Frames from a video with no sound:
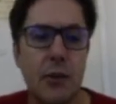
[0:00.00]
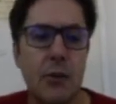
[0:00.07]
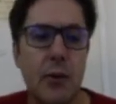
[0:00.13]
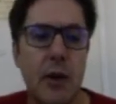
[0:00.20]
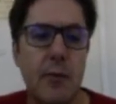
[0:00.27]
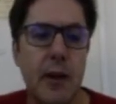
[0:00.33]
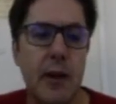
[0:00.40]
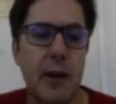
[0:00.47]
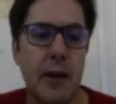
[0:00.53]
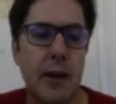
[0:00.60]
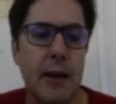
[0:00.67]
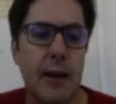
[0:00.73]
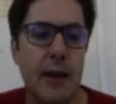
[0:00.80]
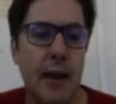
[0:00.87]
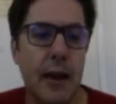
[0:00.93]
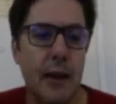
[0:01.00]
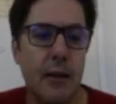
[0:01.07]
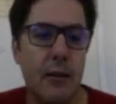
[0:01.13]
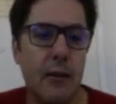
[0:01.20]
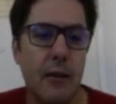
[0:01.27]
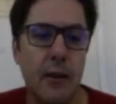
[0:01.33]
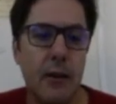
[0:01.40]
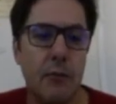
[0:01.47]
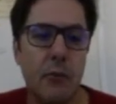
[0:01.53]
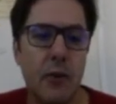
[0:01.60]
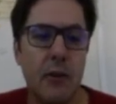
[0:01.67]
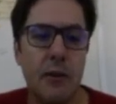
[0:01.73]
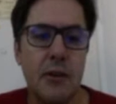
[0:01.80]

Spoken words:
we immediately get it's